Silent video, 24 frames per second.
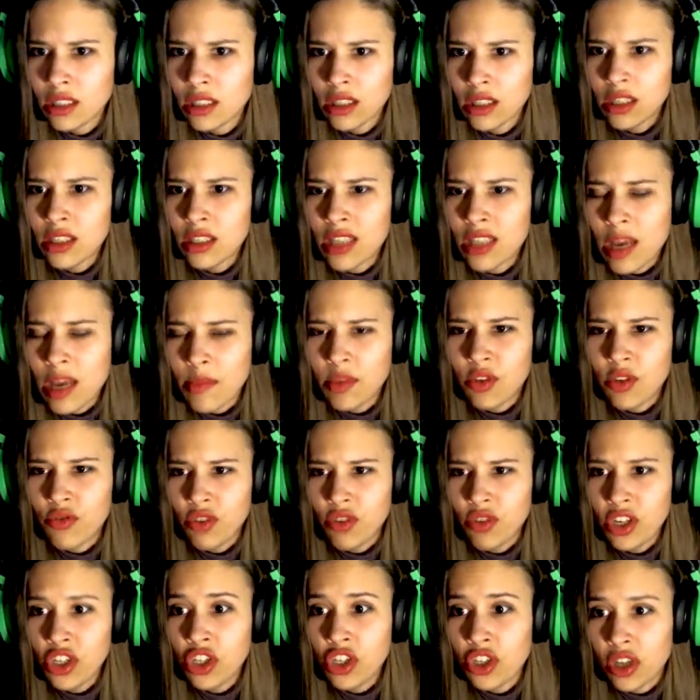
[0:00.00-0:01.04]
Stop the
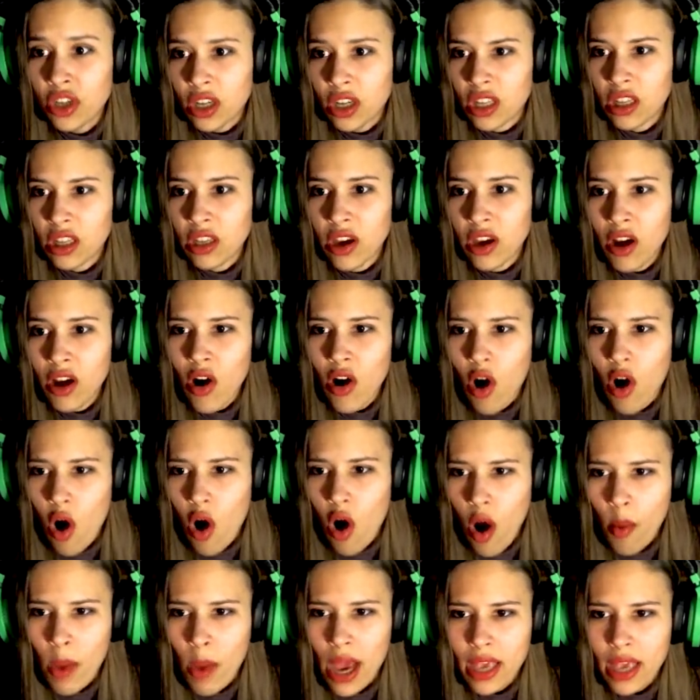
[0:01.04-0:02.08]
ritual.
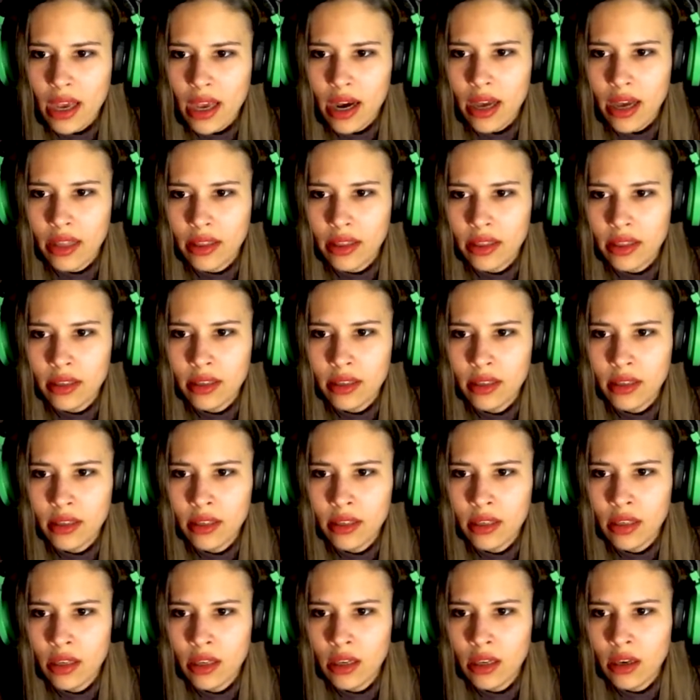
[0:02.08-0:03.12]
Oh my god.
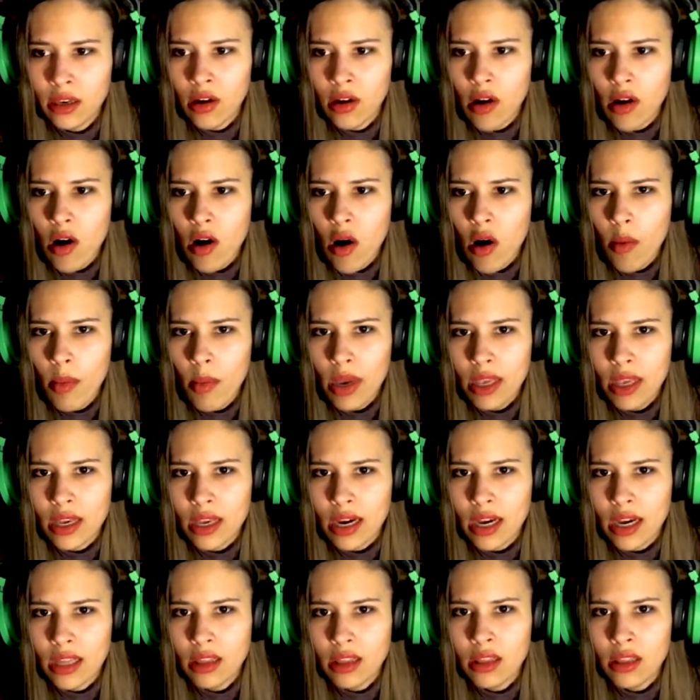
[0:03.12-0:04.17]
Oh my
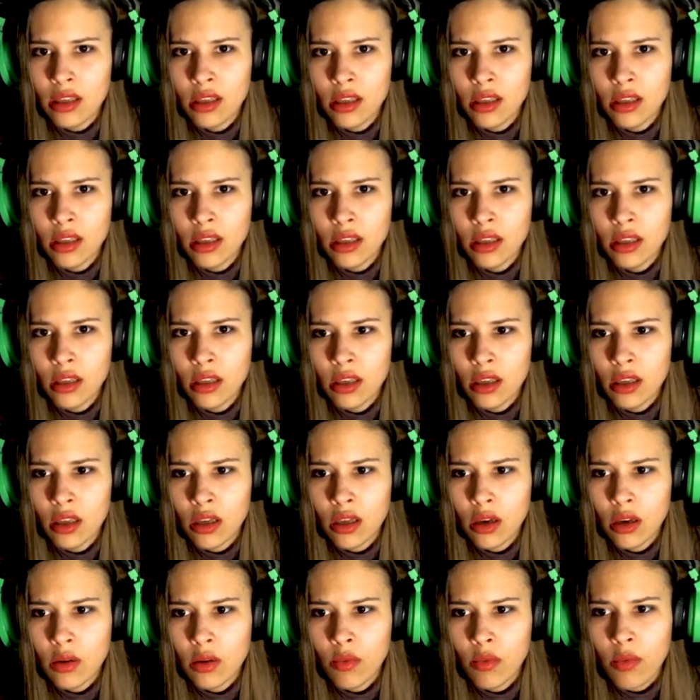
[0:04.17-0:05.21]
god.
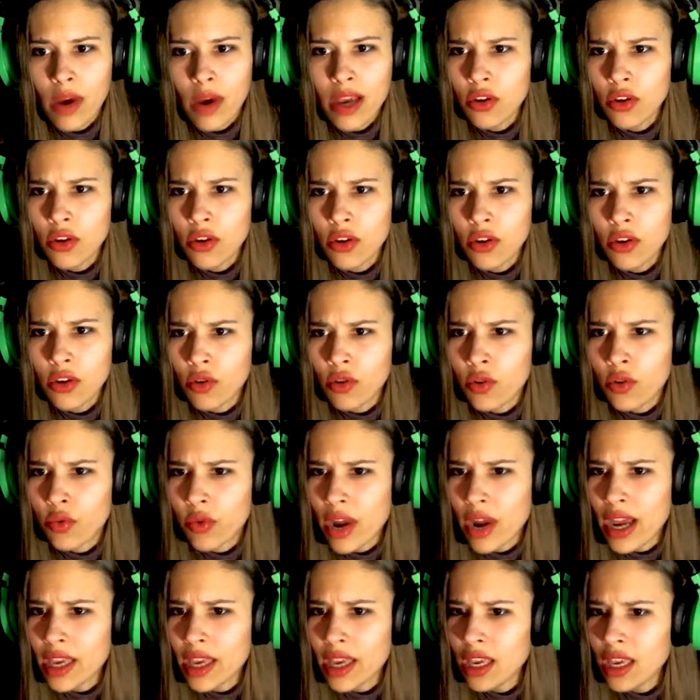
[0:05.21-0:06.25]
Why are you
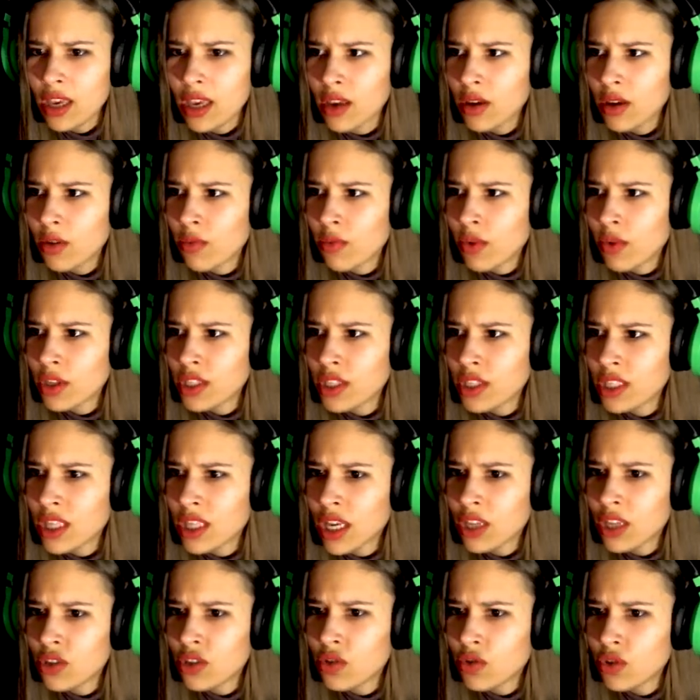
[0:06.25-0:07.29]
crying? What did
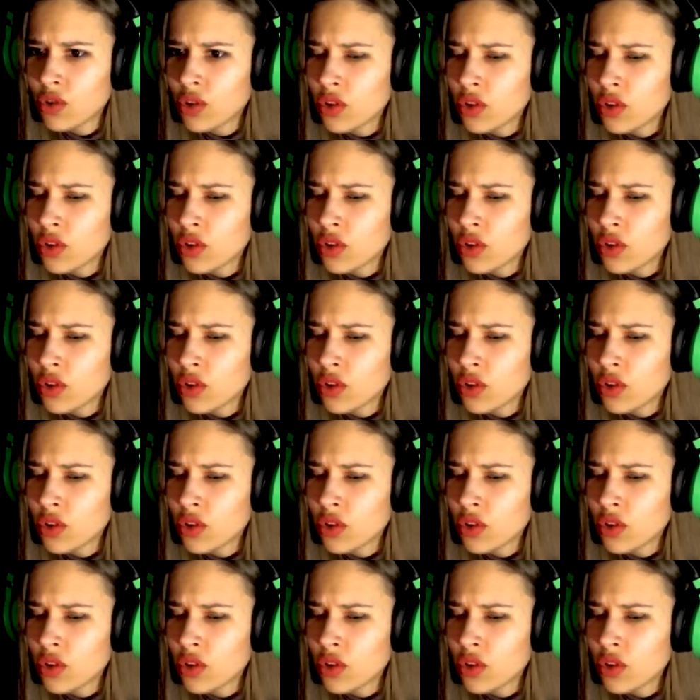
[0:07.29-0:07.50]
I do to